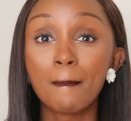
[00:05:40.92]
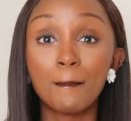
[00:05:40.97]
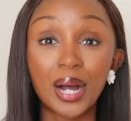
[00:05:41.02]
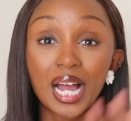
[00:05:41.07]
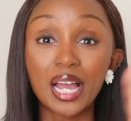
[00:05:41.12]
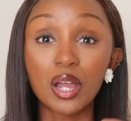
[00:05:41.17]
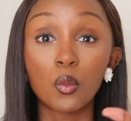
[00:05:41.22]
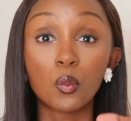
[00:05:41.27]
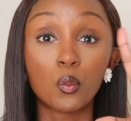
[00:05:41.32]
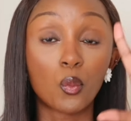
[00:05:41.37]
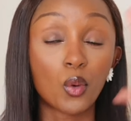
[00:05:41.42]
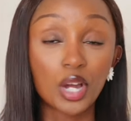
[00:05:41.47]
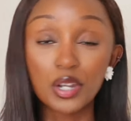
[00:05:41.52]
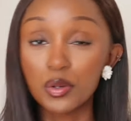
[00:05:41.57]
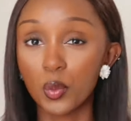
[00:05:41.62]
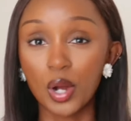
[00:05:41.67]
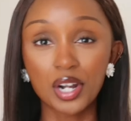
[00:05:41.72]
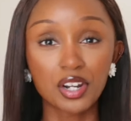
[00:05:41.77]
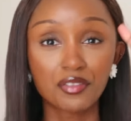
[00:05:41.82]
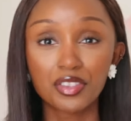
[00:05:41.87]
But
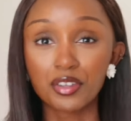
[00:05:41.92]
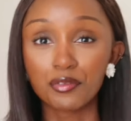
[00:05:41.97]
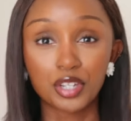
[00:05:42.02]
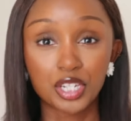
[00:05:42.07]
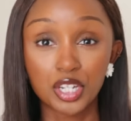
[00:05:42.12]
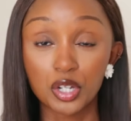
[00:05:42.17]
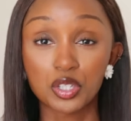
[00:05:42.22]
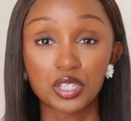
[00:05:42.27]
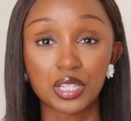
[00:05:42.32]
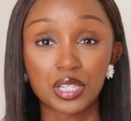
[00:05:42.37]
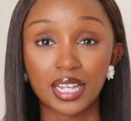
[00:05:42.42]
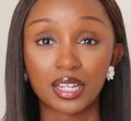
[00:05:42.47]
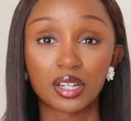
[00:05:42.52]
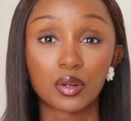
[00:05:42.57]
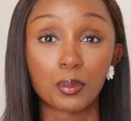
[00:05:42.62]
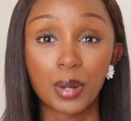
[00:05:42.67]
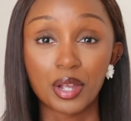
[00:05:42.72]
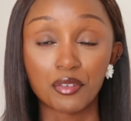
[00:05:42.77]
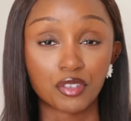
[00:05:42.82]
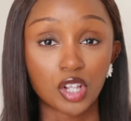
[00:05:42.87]
when one of the videos, like
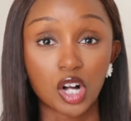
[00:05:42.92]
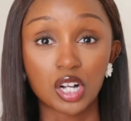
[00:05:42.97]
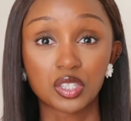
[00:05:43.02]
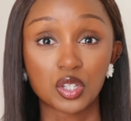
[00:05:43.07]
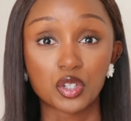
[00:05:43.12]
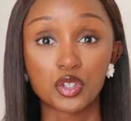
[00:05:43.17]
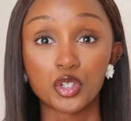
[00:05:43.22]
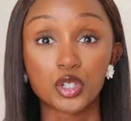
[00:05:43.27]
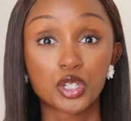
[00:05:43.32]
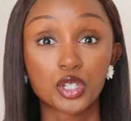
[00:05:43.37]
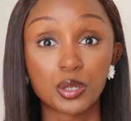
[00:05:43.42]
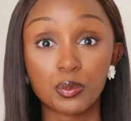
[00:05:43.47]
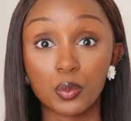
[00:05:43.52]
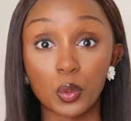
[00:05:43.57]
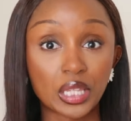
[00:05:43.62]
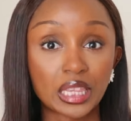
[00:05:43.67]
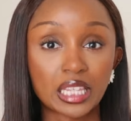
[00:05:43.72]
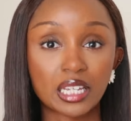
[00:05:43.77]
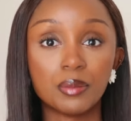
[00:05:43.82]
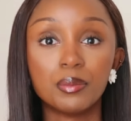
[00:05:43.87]
my vlogs on YouTube
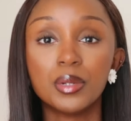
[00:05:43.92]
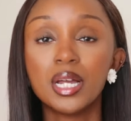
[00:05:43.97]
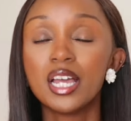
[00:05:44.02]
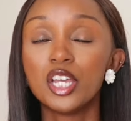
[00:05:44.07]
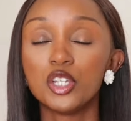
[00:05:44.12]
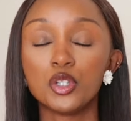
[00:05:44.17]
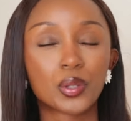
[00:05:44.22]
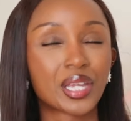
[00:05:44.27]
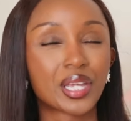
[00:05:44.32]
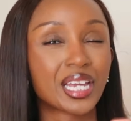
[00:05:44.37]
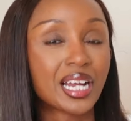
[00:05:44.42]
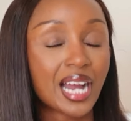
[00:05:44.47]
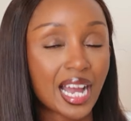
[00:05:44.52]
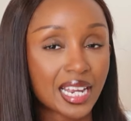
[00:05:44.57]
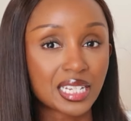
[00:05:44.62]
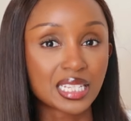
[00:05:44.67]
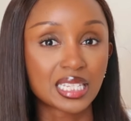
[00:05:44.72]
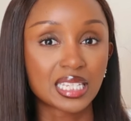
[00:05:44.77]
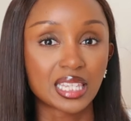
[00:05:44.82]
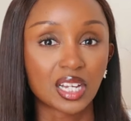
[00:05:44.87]
with him, you can
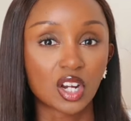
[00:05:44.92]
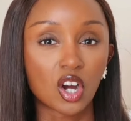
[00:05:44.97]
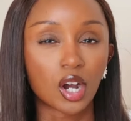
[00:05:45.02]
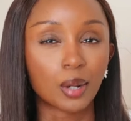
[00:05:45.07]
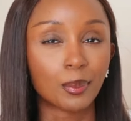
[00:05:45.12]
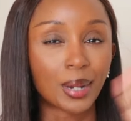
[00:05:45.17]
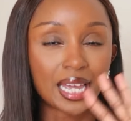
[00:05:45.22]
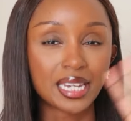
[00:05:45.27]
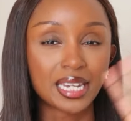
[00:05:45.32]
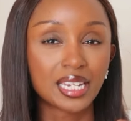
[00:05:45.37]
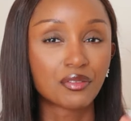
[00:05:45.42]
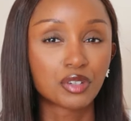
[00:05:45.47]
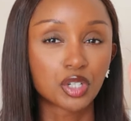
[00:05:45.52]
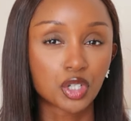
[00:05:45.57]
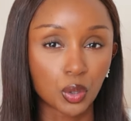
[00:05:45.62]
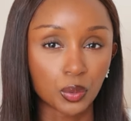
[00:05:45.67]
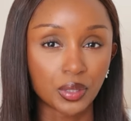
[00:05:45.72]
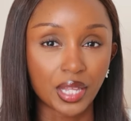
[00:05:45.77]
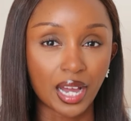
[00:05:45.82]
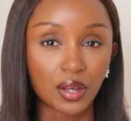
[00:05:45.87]
kind of see the car, but I never
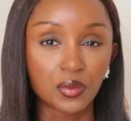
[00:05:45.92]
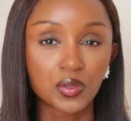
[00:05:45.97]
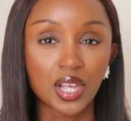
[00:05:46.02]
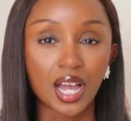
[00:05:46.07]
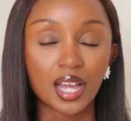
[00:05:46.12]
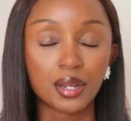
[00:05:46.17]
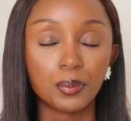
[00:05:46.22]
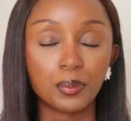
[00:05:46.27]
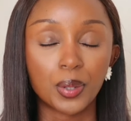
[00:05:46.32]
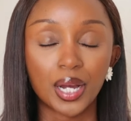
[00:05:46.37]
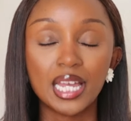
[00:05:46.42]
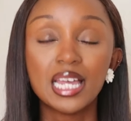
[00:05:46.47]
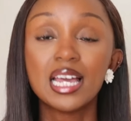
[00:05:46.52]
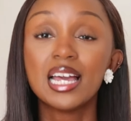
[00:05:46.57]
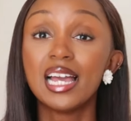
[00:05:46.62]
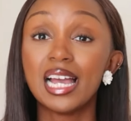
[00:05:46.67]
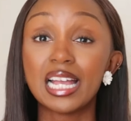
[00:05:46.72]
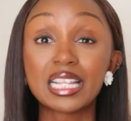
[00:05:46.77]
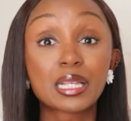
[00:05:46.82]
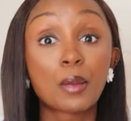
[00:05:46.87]
showed the outside. But
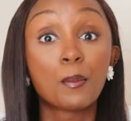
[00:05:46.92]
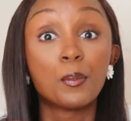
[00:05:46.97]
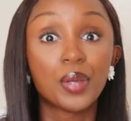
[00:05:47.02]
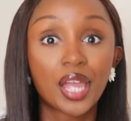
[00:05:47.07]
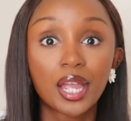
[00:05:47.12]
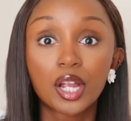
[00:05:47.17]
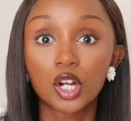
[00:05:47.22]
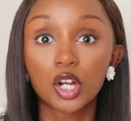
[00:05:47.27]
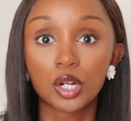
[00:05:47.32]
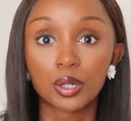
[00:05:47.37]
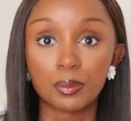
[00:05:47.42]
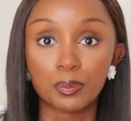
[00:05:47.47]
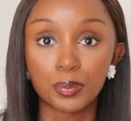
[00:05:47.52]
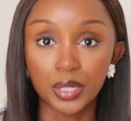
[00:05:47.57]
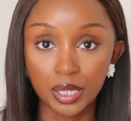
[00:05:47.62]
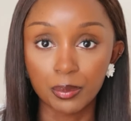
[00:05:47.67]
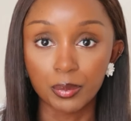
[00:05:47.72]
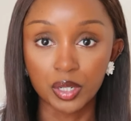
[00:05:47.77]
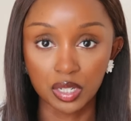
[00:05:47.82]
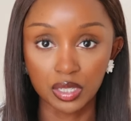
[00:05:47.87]
it's a bigger
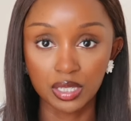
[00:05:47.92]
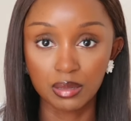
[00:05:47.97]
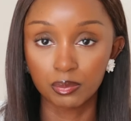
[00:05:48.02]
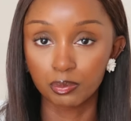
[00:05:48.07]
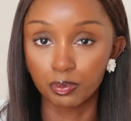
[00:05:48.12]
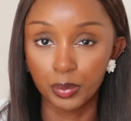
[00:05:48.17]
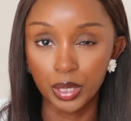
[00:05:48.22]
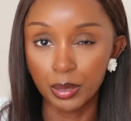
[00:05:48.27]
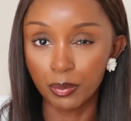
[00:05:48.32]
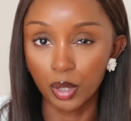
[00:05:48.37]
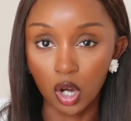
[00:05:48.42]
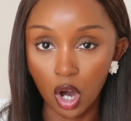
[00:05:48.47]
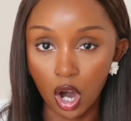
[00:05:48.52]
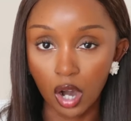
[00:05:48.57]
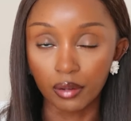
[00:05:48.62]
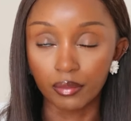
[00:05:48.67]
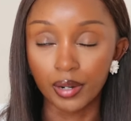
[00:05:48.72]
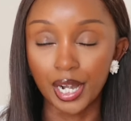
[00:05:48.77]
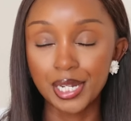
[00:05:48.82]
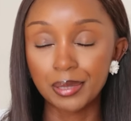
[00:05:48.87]
Beamer
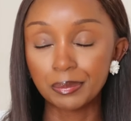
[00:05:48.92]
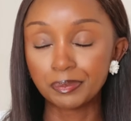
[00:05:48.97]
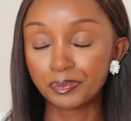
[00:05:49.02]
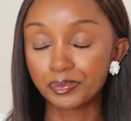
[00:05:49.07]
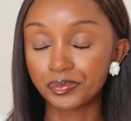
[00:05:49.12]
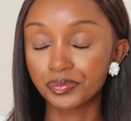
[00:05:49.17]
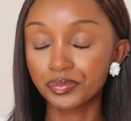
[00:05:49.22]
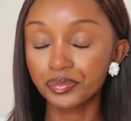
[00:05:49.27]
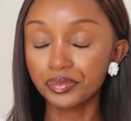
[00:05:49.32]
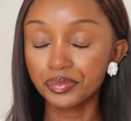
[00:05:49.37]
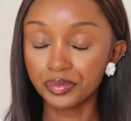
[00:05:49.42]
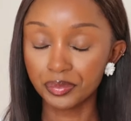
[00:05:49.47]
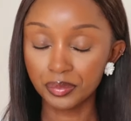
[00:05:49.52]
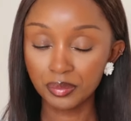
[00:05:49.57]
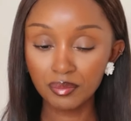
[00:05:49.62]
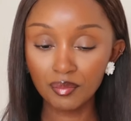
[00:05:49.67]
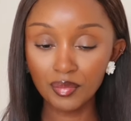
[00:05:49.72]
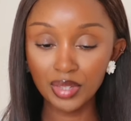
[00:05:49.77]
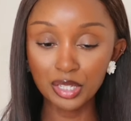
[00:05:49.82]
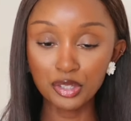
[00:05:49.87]
car, right?
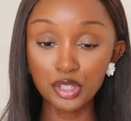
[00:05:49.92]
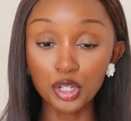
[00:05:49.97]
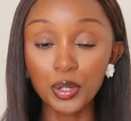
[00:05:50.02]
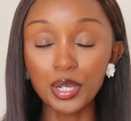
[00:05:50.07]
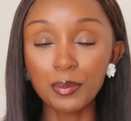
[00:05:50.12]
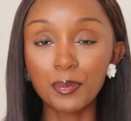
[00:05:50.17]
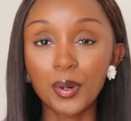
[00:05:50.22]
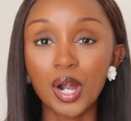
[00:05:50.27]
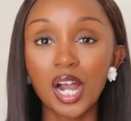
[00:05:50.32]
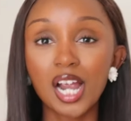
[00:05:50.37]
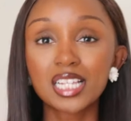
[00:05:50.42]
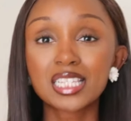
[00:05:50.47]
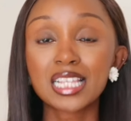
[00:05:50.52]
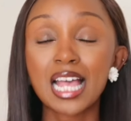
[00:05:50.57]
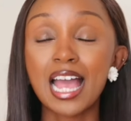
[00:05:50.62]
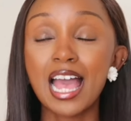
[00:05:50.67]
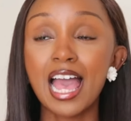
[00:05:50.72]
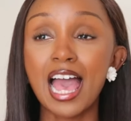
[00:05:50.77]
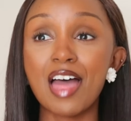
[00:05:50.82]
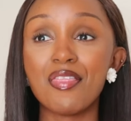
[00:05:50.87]
So he parks,
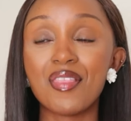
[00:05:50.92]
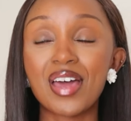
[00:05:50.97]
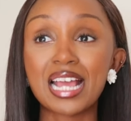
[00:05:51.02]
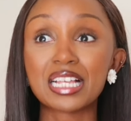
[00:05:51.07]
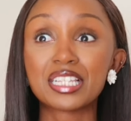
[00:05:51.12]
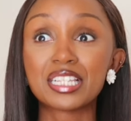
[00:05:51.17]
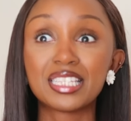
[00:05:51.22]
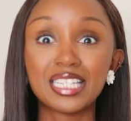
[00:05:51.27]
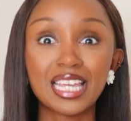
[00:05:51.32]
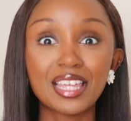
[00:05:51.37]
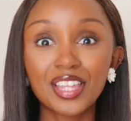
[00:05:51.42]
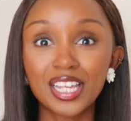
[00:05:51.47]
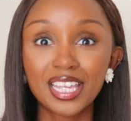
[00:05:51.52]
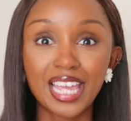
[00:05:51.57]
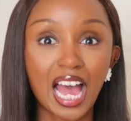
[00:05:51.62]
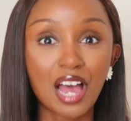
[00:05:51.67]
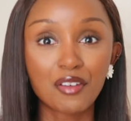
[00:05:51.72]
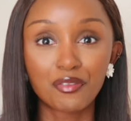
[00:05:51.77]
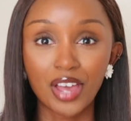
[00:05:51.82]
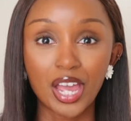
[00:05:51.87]
and then I see the
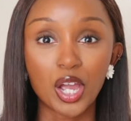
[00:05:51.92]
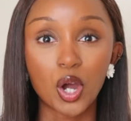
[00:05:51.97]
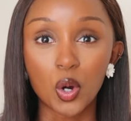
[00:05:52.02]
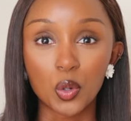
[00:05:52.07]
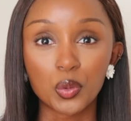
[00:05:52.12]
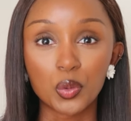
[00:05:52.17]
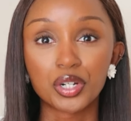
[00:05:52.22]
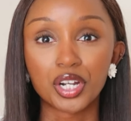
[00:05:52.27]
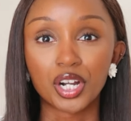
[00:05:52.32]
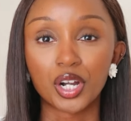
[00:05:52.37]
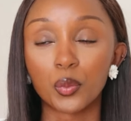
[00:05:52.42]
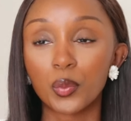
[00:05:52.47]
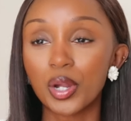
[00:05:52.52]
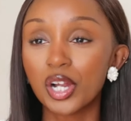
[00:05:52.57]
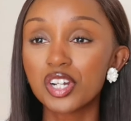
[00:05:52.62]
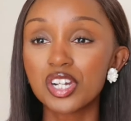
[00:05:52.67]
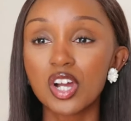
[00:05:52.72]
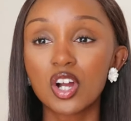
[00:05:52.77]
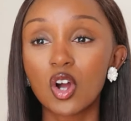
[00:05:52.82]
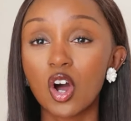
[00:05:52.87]
cafe owner. We're
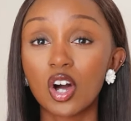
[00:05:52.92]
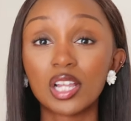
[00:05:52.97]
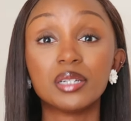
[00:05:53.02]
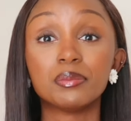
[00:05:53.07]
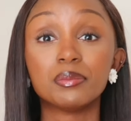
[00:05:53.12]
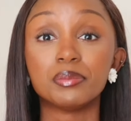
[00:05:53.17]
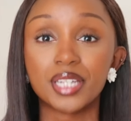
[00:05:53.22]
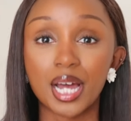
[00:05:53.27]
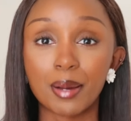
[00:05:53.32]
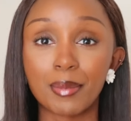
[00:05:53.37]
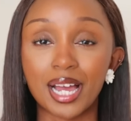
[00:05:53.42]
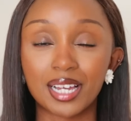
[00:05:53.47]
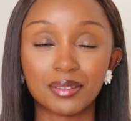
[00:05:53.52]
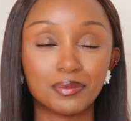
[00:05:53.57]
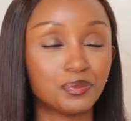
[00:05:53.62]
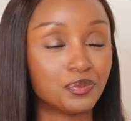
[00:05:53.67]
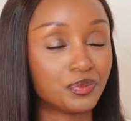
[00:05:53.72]
gonna call him dumbass.